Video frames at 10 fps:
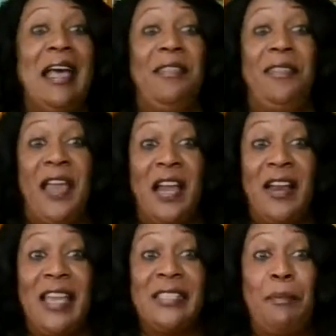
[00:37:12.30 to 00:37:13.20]

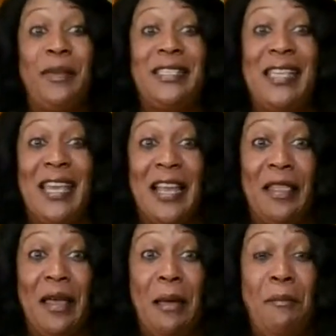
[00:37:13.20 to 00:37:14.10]
There is a
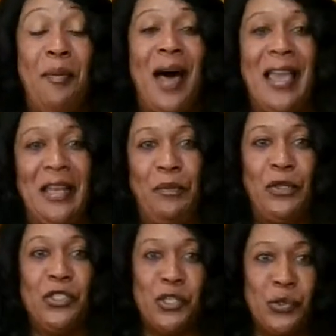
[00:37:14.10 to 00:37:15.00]
particular
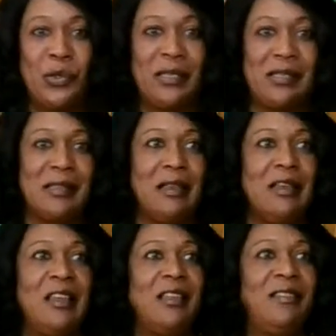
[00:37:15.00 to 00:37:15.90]
pineapple juice
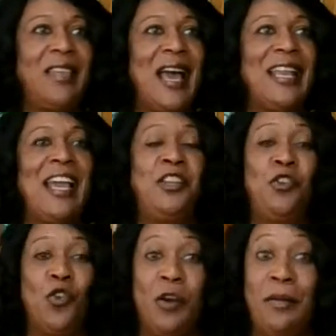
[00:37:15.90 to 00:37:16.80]
that I
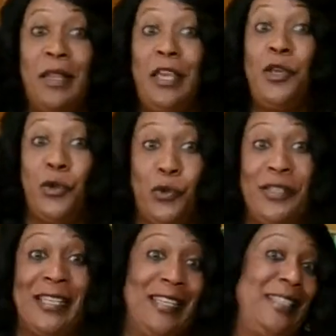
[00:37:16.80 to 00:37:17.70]
normally
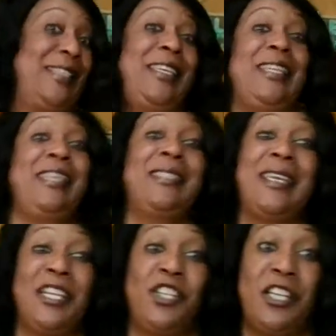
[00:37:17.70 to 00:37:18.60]
use in Seely's
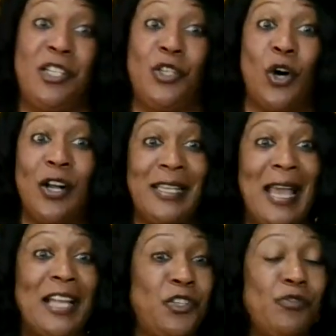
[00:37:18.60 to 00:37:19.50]
Kitchen. It's all
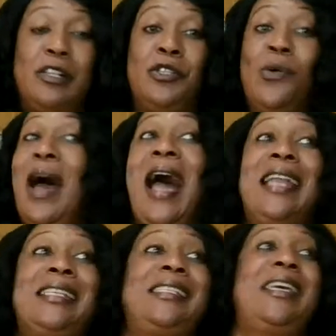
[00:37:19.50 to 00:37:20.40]
natural, no
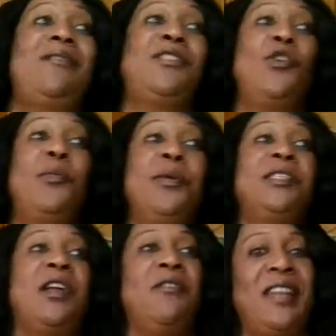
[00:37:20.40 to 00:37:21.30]
additives, no
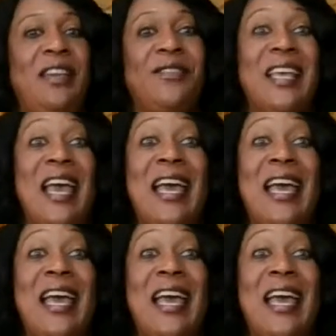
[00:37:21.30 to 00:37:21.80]
preservatives.